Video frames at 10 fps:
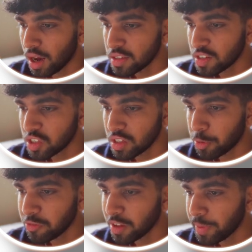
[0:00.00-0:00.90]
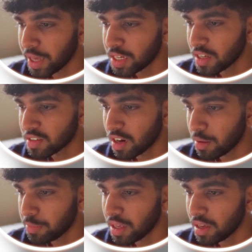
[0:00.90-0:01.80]
Essentially, the profile page is
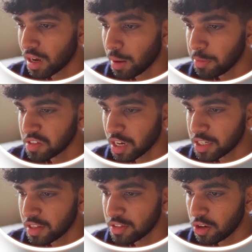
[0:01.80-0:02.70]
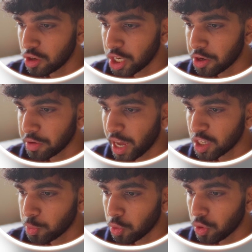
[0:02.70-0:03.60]
gonna be a couple sections, your general
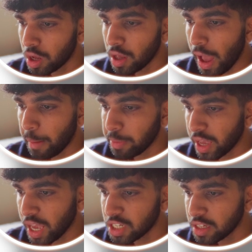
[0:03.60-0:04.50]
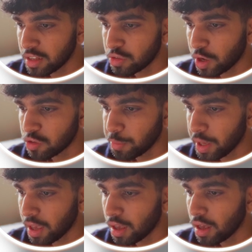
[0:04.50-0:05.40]
dashboard, applications,
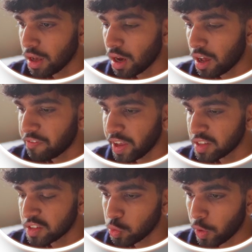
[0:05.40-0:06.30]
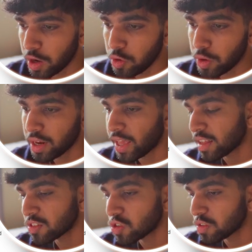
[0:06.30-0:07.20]
resume, advanced is where you can
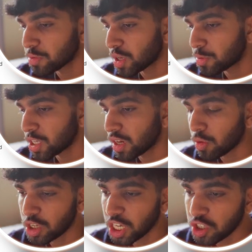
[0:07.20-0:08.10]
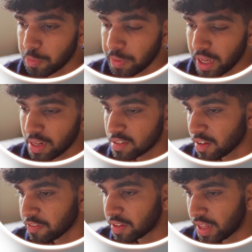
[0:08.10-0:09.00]
cancel your subscription or change your plan
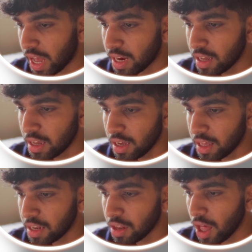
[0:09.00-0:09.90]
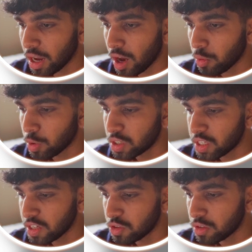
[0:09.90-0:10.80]
and stuff like that, and then log out,
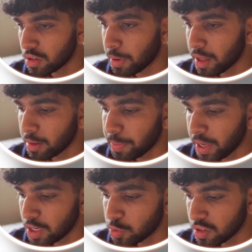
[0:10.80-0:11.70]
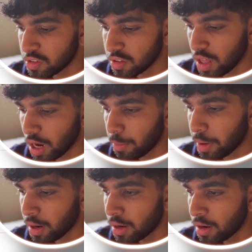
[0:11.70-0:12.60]
which takes you to the bottom of the page where there's a
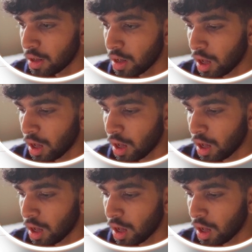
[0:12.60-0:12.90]
logout button.